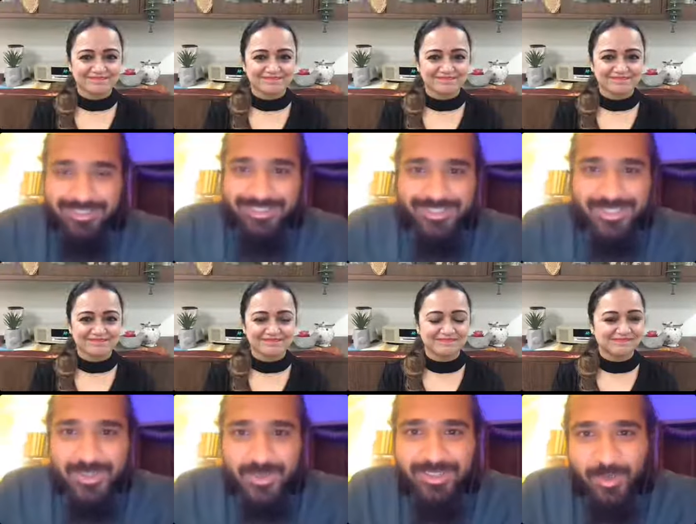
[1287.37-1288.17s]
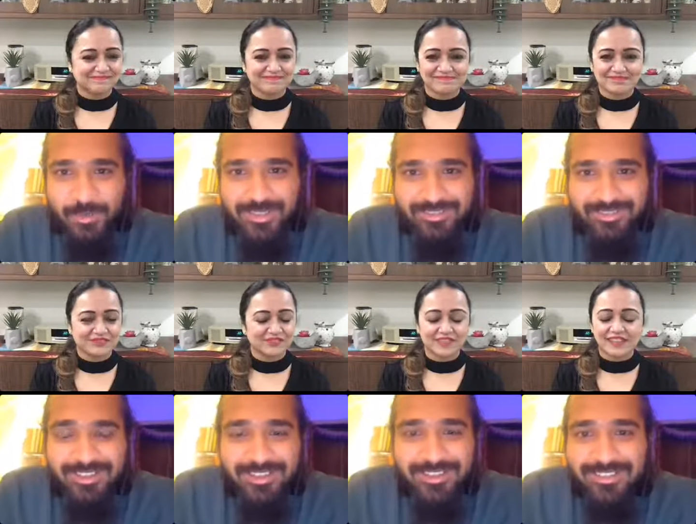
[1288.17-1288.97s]
Speaker 1: There's no other option.
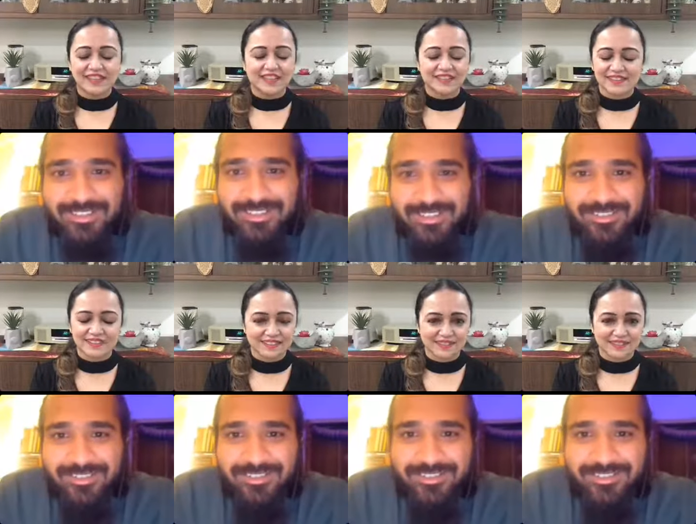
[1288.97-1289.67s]
Speaker 2: Fantastic,